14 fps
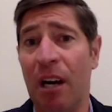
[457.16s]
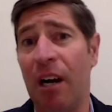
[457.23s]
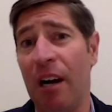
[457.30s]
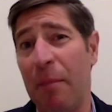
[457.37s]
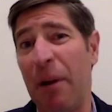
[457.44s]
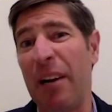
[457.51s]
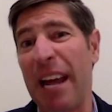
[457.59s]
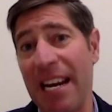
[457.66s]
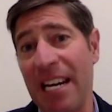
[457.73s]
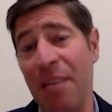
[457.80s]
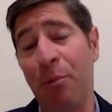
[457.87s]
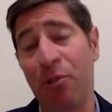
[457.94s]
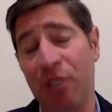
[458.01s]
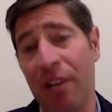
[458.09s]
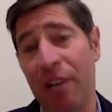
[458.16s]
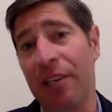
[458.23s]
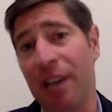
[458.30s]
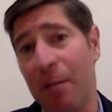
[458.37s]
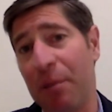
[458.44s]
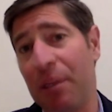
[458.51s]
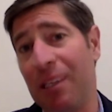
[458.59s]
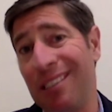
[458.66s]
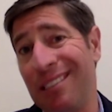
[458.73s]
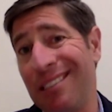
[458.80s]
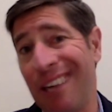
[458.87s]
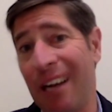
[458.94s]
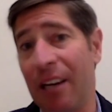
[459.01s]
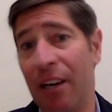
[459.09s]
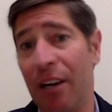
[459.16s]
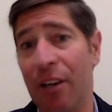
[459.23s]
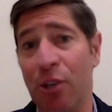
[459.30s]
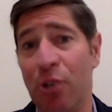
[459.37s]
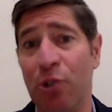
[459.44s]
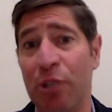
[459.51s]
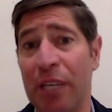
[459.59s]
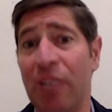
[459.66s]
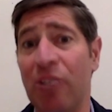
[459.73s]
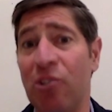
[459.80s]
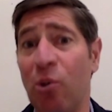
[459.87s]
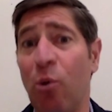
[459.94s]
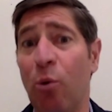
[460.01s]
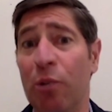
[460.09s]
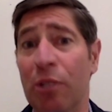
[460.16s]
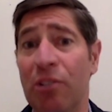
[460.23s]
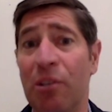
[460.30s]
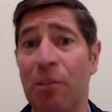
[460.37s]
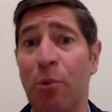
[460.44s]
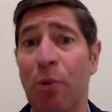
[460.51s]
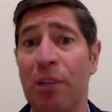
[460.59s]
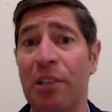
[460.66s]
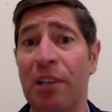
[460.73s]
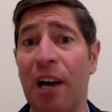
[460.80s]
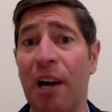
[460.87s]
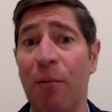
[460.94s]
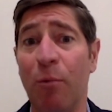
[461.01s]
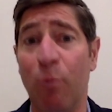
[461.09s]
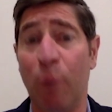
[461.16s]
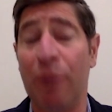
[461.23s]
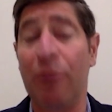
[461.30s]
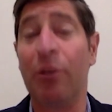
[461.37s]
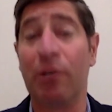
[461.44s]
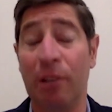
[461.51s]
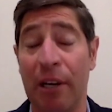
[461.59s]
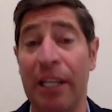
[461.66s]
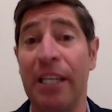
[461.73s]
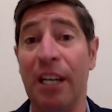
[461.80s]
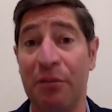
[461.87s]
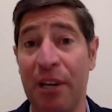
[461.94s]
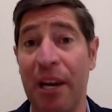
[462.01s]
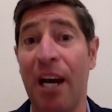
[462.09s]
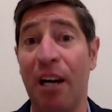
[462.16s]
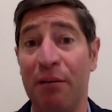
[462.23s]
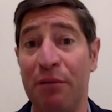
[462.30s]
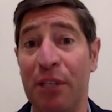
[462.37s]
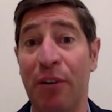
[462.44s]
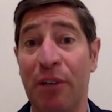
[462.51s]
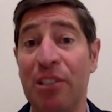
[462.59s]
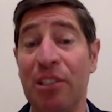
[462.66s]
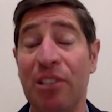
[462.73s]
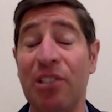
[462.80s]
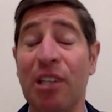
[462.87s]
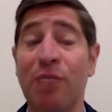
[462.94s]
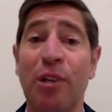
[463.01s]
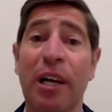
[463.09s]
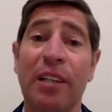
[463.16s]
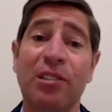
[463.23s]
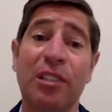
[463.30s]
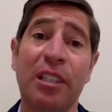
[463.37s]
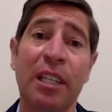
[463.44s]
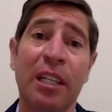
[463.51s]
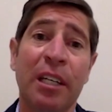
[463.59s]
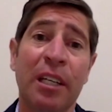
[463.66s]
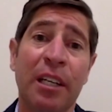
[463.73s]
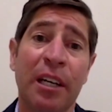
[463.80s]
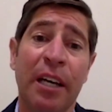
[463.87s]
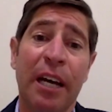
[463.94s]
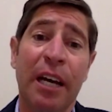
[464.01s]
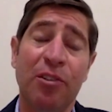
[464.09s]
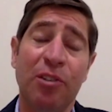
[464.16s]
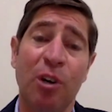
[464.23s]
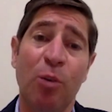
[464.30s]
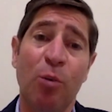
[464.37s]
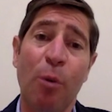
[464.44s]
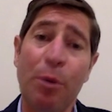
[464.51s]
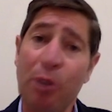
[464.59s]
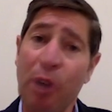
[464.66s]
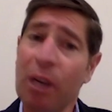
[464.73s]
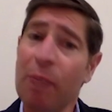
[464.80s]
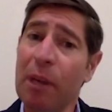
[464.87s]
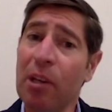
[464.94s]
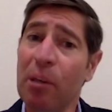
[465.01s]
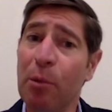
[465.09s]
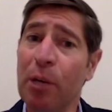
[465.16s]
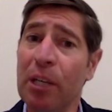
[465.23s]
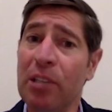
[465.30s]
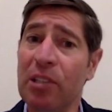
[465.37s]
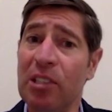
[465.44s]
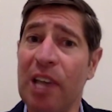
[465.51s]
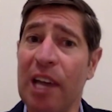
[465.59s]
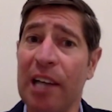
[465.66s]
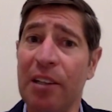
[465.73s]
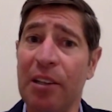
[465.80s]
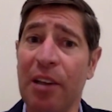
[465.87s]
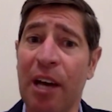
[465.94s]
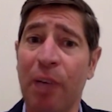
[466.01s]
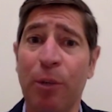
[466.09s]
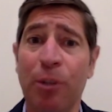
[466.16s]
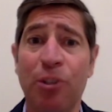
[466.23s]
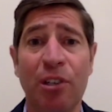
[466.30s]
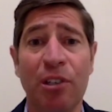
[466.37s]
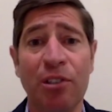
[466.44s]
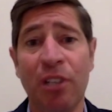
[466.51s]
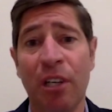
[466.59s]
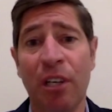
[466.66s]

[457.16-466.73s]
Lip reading: About 80% of the companies usually get sold at some point in time when they're lucky enough to have, a successful exit. And so what we talk about in the book is exactly that, which is